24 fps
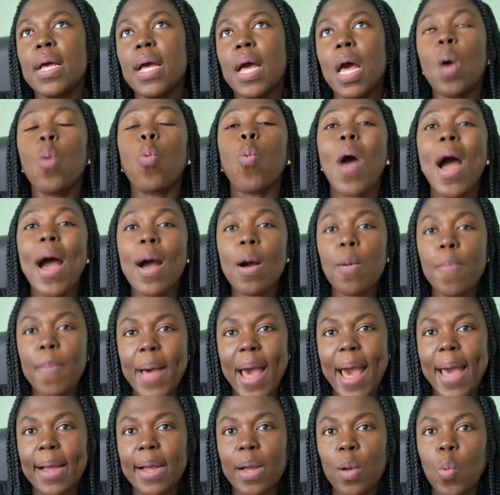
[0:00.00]
a while
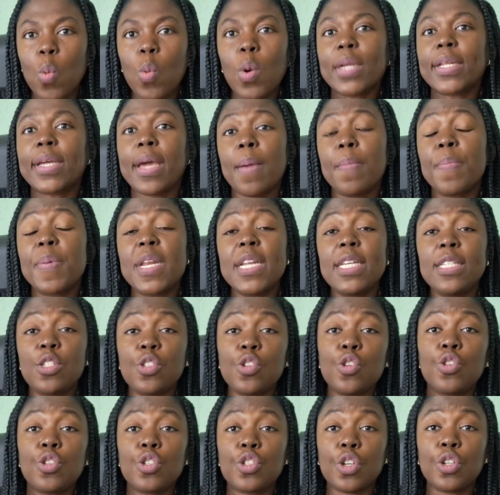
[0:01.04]
back, what companies
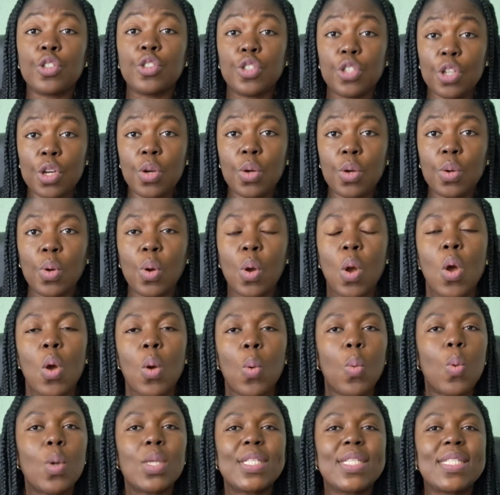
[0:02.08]
used to do
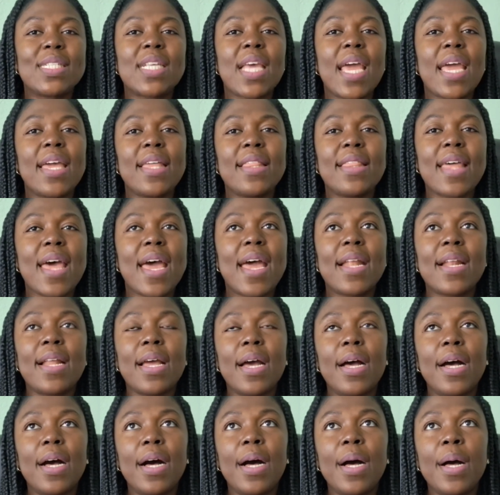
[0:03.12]
was say
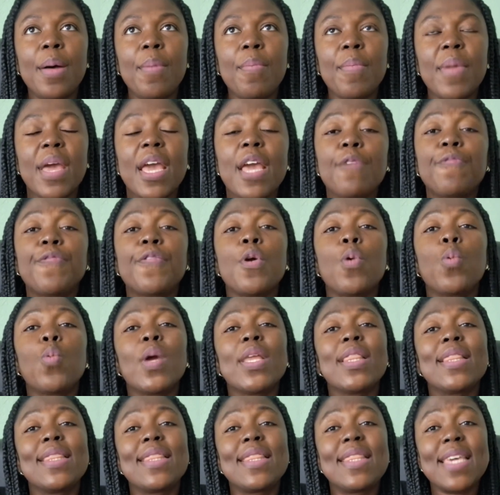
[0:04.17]
that if you're
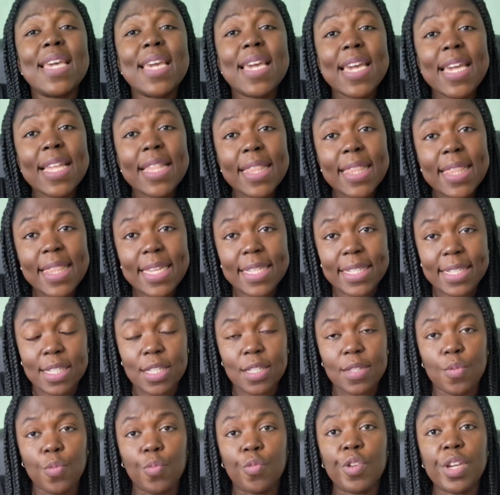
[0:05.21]
within
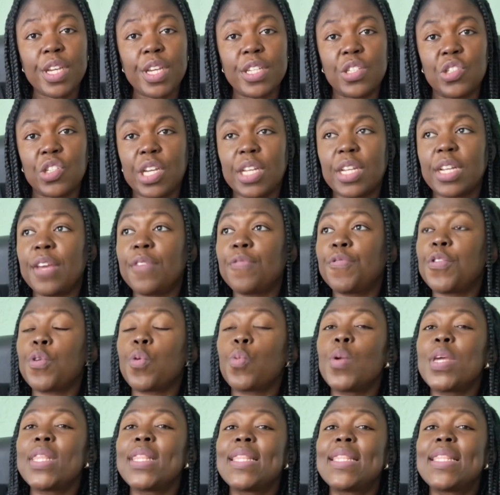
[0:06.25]
this region, if you're
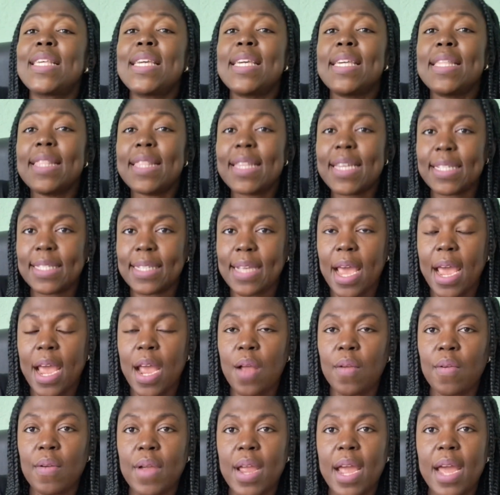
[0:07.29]
within this
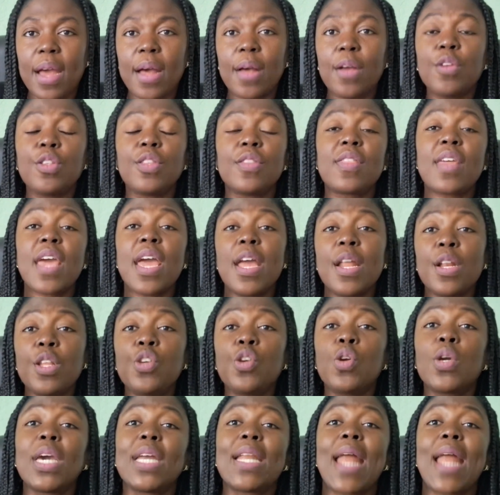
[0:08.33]
area, then you can